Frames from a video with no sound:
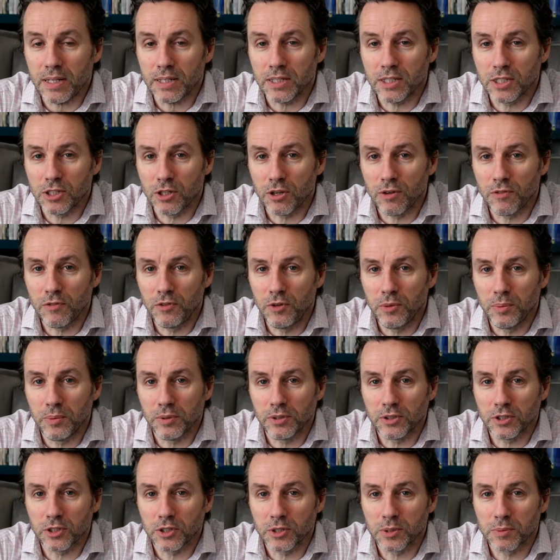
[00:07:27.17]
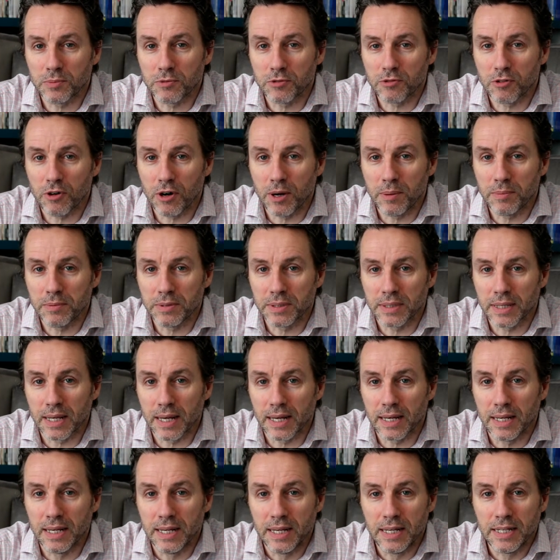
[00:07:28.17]
So if you want to subscribe to
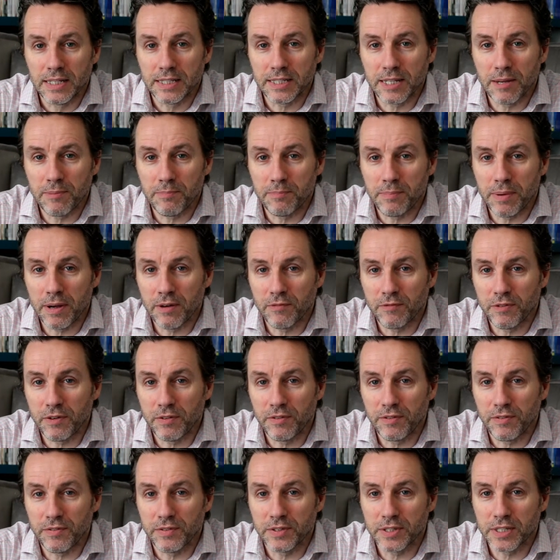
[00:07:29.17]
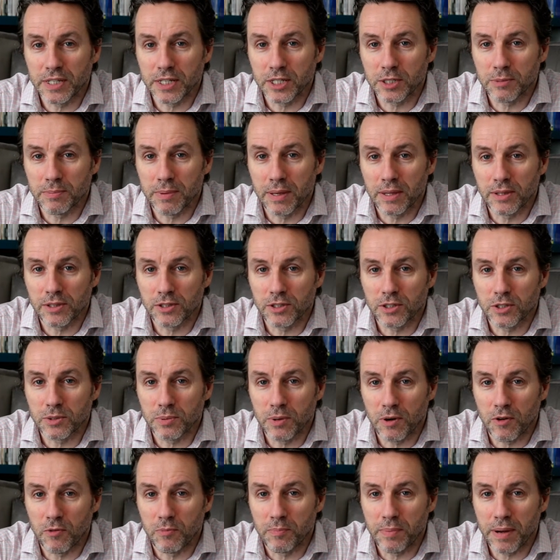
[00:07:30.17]
that, £7.50 for 6 months,
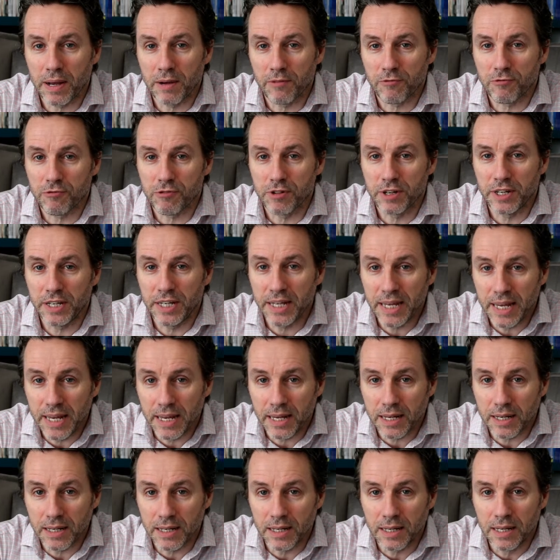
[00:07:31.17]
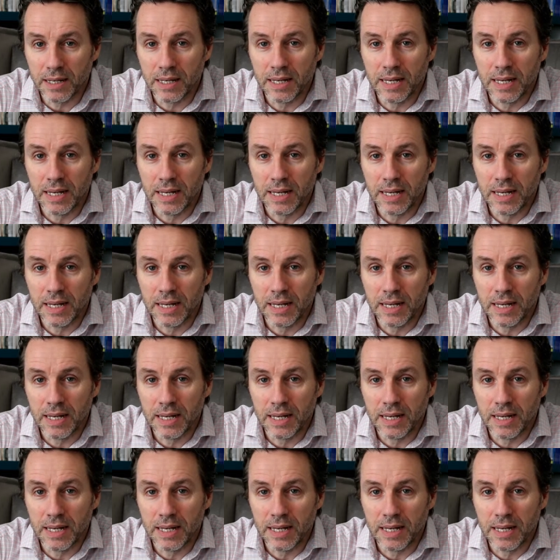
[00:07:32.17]
£12 for a year,